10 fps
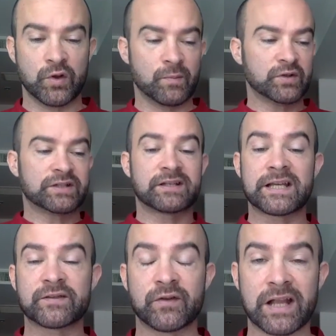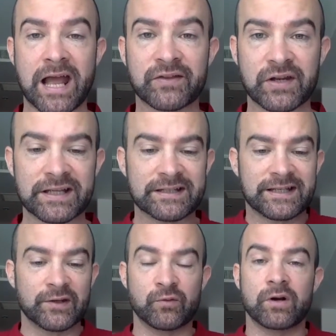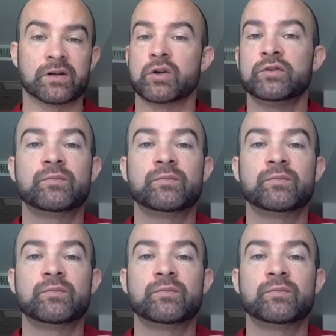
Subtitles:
The most successful athletes in the world lose